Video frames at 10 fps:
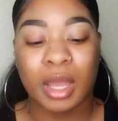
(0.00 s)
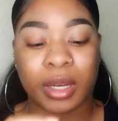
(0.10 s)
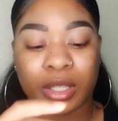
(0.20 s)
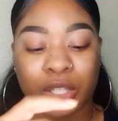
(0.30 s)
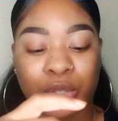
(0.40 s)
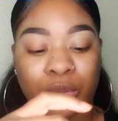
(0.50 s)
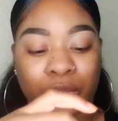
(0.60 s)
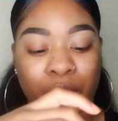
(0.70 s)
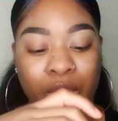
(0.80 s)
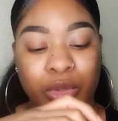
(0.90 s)
and it's a
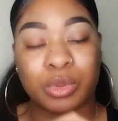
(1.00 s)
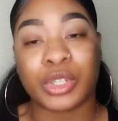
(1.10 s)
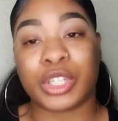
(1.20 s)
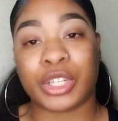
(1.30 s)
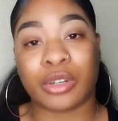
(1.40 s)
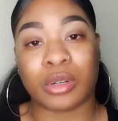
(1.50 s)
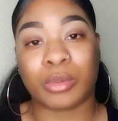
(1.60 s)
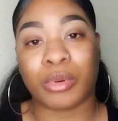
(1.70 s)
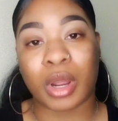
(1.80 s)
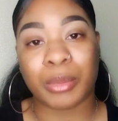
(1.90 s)
universal
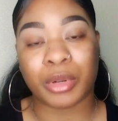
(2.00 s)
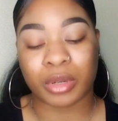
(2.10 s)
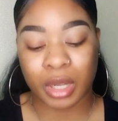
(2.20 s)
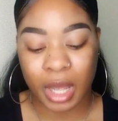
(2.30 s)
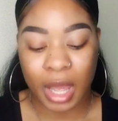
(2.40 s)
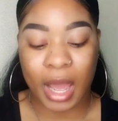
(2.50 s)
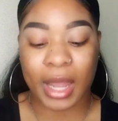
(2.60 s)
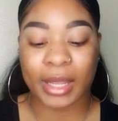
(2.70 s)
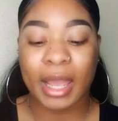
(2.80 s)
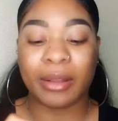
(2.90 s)
sheer primer.
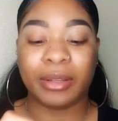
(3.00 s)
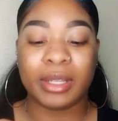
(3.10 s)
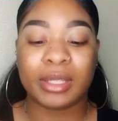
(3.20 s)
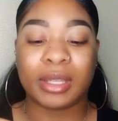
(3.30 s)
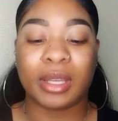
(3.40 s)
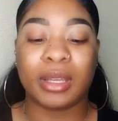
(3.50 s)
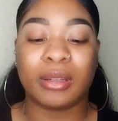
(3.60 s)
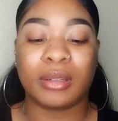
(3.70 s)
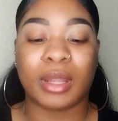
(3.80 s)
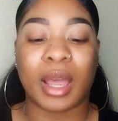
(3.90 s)
I got this
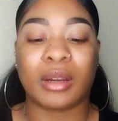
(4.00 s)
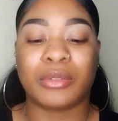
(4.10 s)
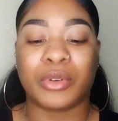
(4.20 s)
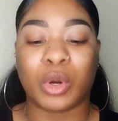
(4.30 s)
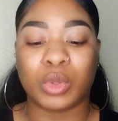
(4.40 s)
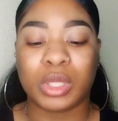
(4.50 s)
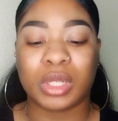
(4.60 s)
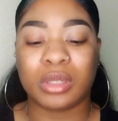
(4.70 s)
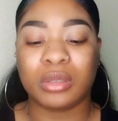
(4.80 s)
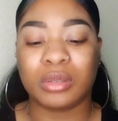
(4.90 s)
out of
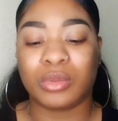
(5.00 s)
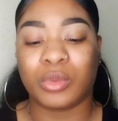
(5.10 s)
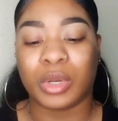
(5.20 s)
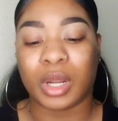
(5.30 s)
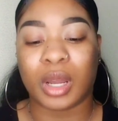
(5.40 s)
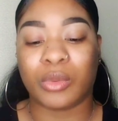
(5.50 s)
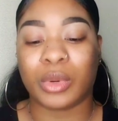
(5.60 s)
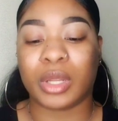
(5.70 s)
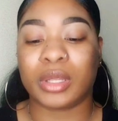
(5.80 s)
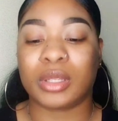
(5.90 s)
Ulta when I
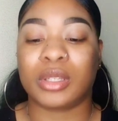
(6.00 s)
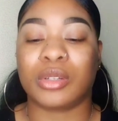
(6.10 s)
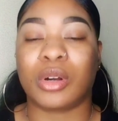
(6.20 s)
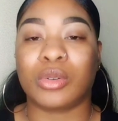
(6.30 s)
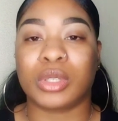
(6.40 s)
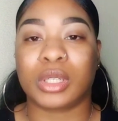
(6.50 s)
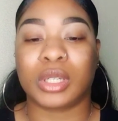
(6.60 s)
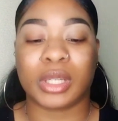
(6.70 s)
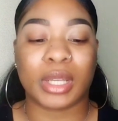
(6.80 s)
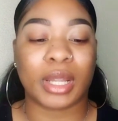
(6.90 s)
went to Ulta
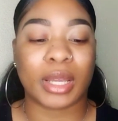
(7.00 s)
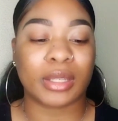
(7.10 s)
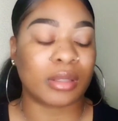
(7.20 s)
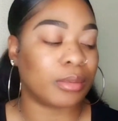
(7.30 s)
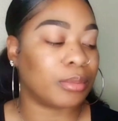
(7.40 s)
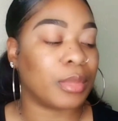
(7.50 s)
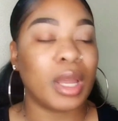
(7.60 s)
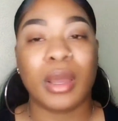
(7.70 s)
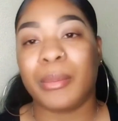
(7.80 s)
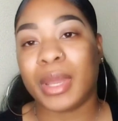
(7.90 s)
to get like some
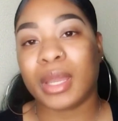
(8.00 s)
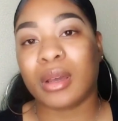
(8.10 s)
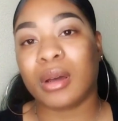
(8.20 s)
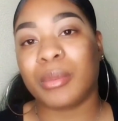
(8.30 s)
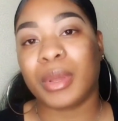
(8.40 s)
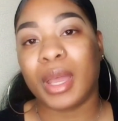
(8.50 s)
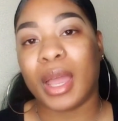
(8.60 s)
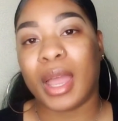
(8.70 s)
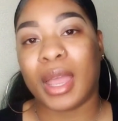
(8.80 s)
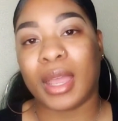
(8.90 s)
makeup,
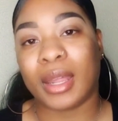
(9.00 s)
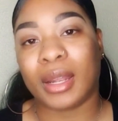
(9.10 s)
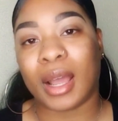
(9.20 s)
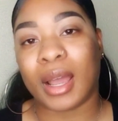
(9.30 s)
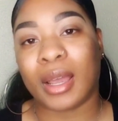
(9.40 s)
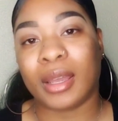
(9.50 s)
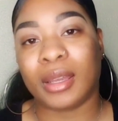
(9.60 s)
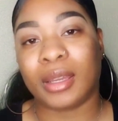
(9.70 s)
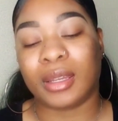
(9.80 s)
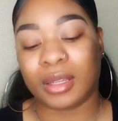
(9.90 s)
and
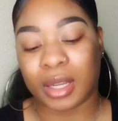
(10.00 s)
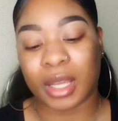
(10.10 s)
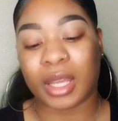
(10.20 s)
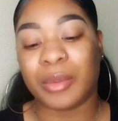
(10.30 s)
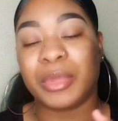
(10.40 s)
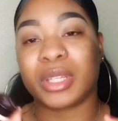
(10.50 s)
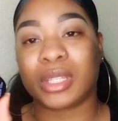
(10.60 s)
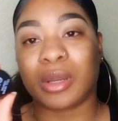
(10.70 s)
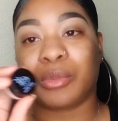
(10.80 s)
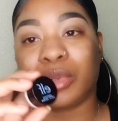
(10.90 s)
they gave me a
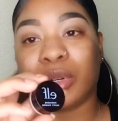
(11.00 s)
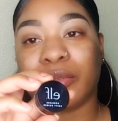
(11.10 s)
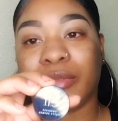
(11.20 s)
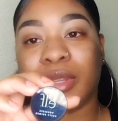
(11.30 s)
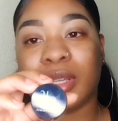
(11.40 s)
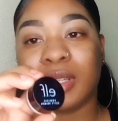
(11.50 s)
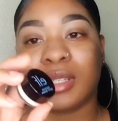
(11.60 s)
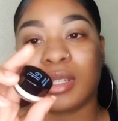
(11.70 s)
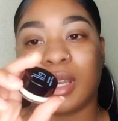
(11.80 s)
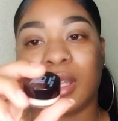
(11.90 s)
sample of
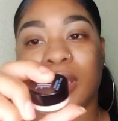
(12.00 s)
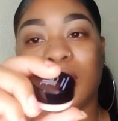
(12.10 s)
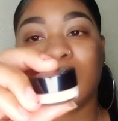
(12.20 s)
this, and